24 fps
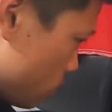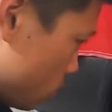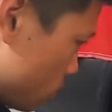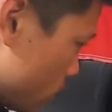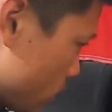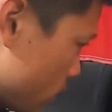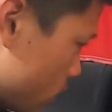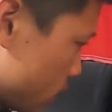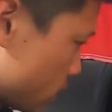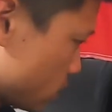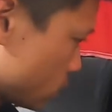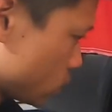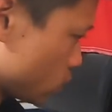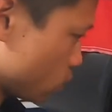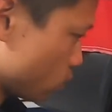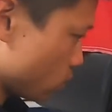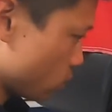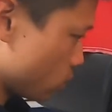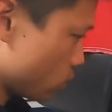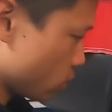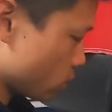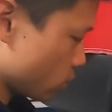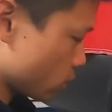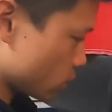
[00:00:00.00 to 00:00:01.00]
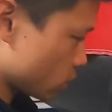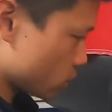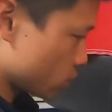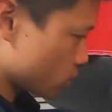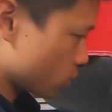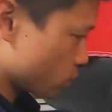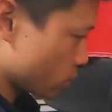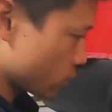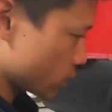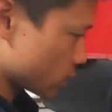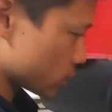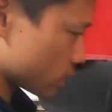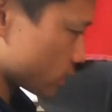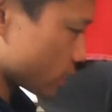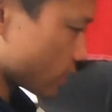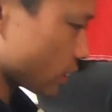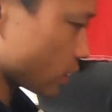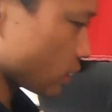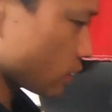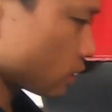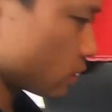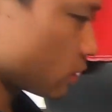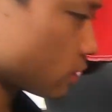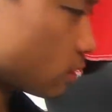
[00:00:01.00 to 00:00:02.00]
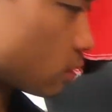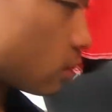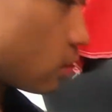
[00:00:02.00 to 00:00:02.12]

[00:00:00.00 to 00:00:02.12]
Alright, so we'll put our spring scale.